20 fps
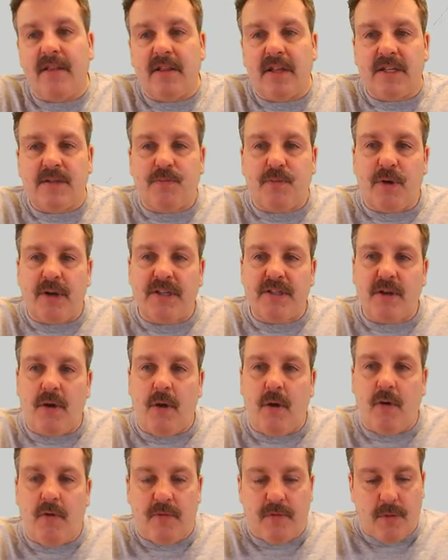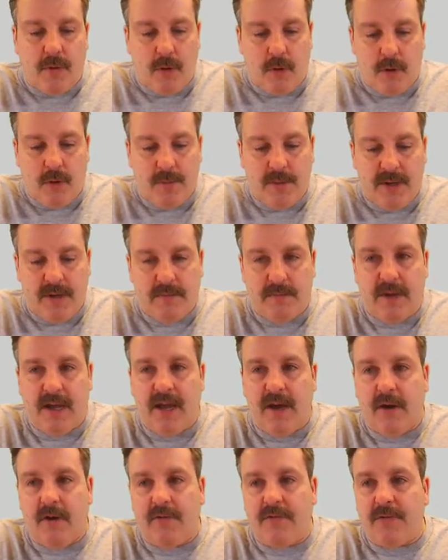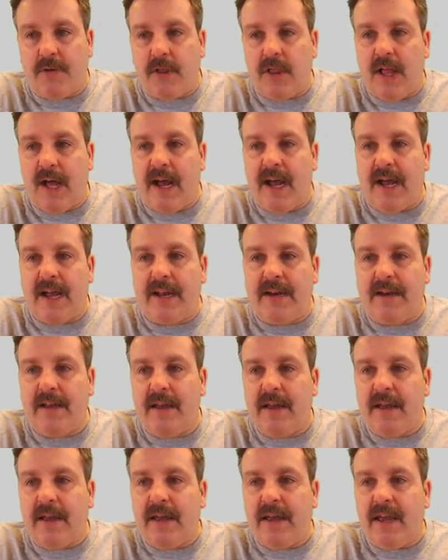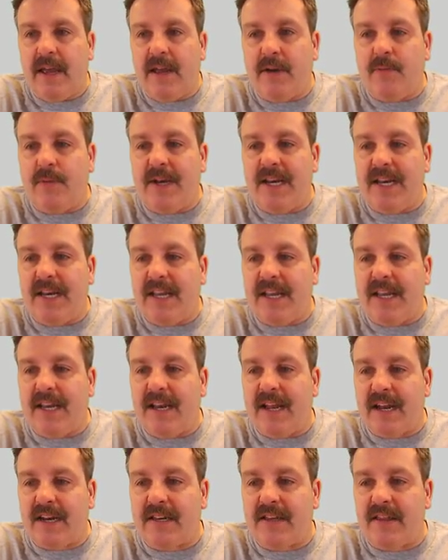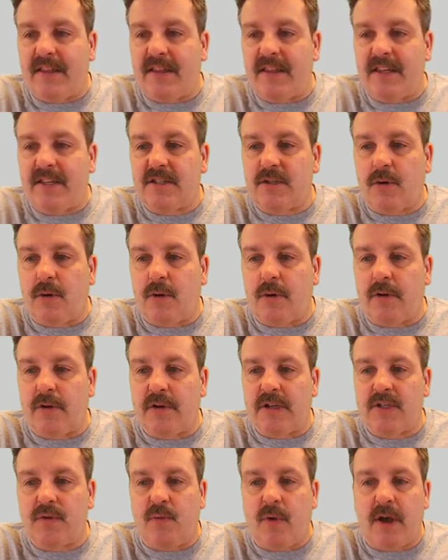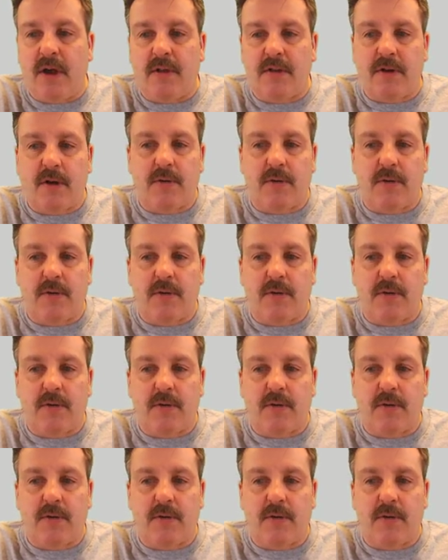Let's press O for orbit, L for line, and we need to connect this corner as well.